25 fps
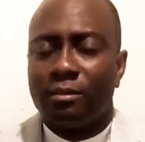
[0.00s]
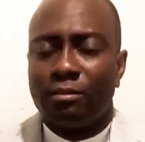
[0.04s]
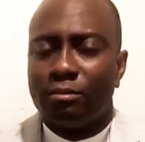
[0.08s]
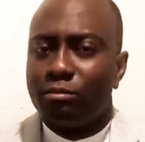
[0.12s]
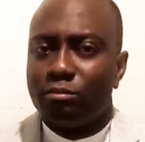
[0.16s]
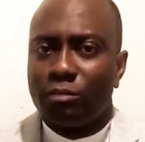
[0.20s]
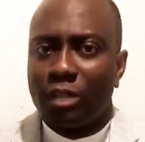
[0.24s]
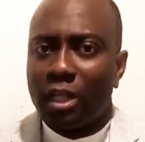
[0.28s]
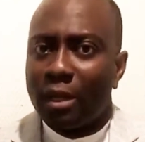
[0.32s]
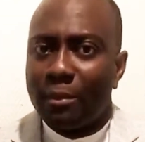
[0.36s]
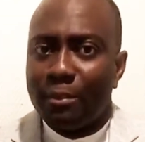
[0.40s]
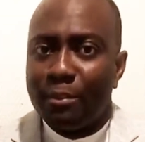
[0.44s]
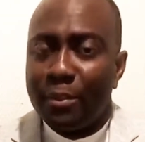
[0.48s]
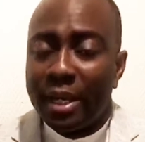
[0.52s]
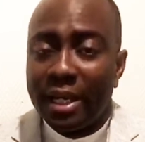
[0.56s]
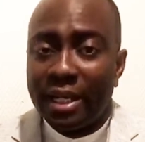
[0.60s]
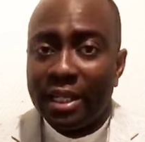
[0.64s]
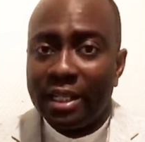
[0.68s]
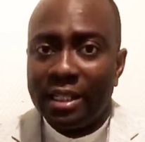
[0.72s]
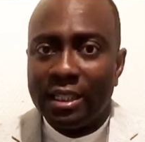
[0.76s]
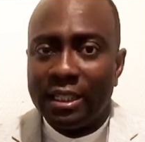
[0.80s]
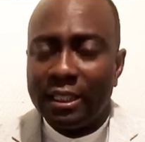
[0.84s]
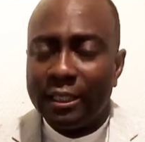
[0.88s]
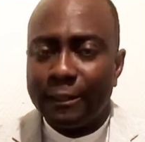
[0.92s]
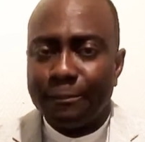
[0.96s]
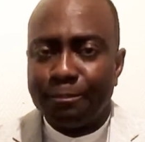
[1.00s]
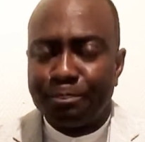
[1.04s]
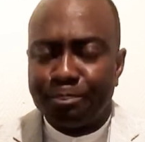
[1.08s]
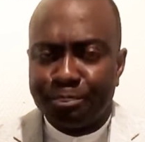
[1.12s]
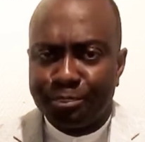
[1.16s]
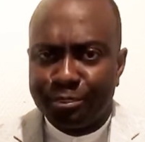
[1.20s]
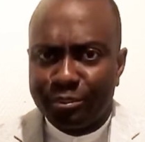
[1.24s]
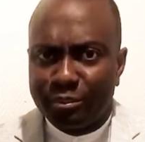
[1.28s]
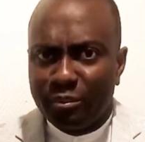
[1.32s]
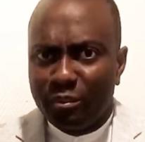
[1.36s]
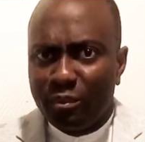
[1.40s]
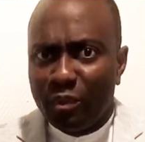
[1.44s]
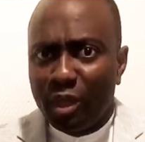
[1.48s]
there are many
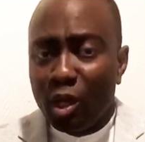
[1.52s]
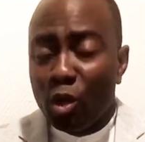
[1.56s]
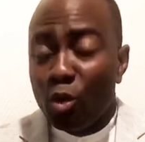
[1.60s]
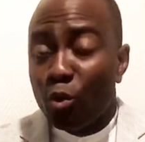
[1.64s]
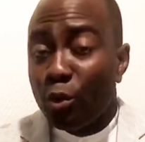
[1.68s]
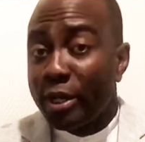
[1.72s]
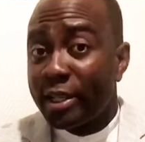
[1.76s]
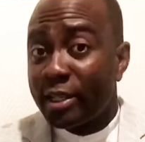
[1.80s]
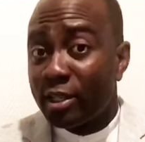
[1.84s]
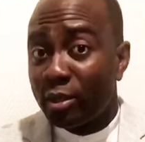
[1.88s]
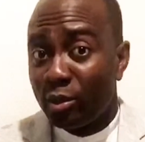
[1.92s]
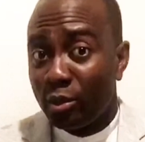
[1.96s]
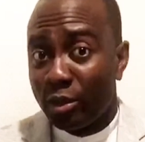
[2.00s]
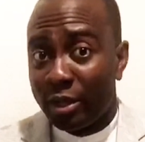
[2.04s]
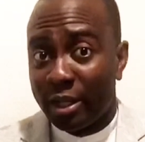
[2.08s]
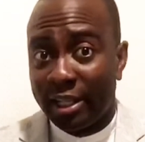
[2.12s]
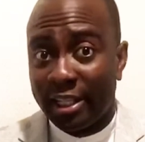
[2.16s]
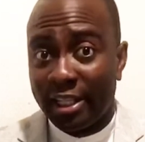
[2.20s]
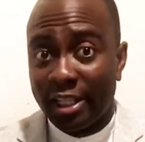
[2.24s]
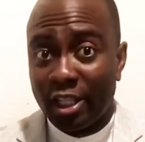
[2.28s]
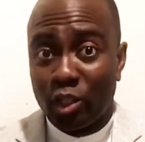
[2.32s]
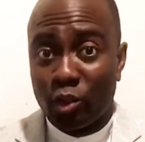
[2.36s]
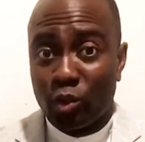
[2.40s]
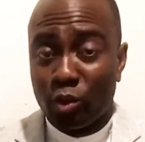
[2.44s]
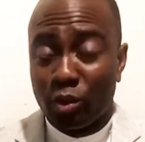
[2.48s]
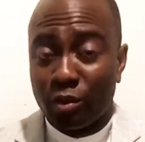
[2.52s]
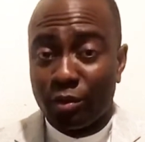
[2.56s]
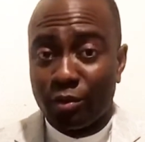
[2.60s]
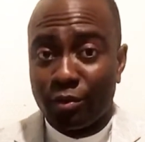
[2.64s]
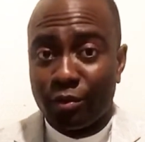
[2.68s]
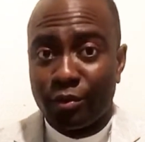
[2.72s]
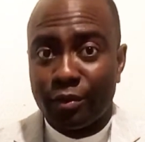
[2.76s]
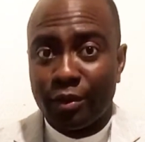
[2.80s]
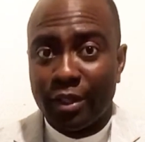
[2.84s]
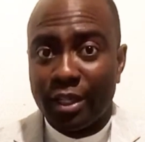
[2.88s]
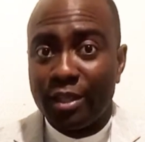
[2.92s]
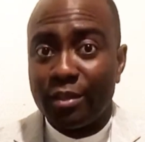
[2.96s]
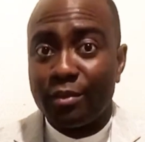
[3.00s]
ways to look at the issue of
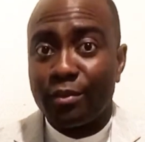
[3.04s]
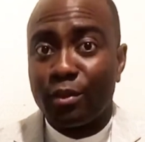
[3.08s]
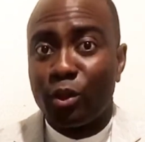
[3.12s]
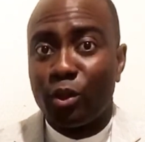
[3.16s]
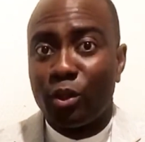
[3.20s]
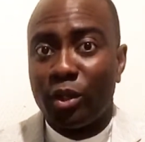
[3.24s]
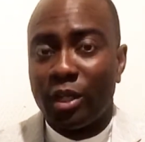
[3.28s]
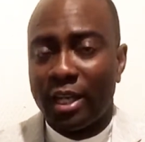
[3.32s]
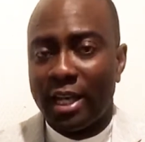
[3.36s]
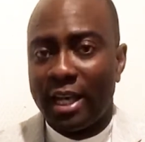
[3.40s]
evil,